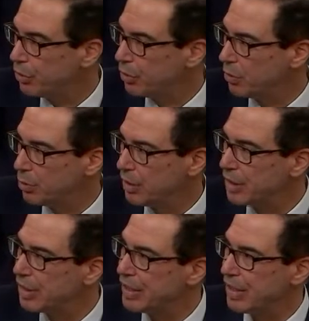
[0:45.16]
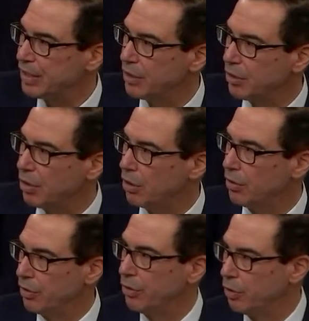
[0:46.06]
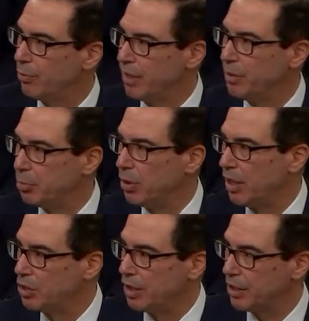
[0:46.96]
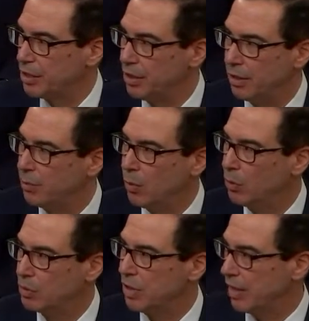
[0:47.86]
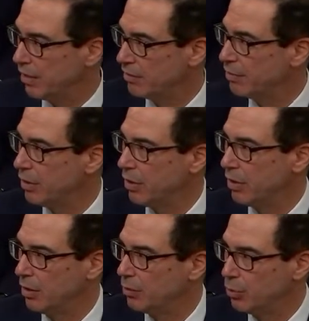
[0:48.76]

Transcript: with you completely that there are there are many projects that won't have uh,